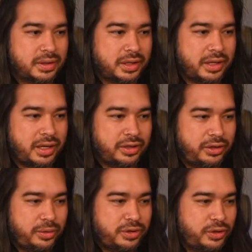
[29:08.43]
And
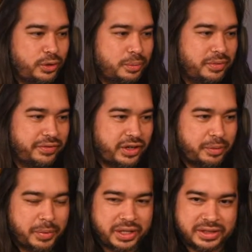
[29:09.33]
YouTube, if
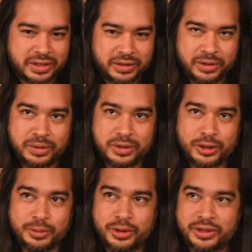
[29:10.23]
anybody's on YouTube,
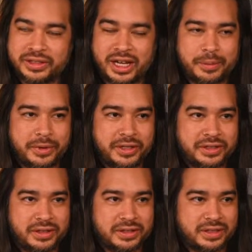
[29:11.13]
you want to type race,
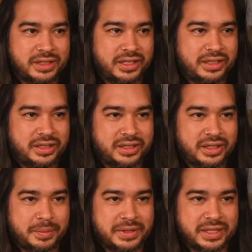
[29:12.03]
there's a link. Let
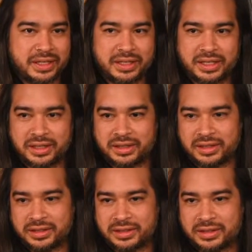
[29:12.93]
me send it in
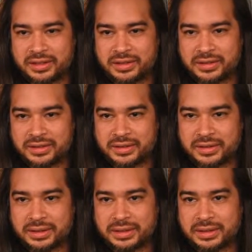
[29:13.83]
the
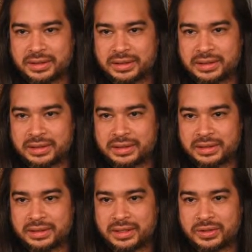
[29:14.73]

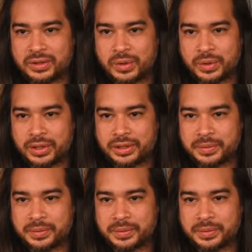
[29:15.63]
Discord.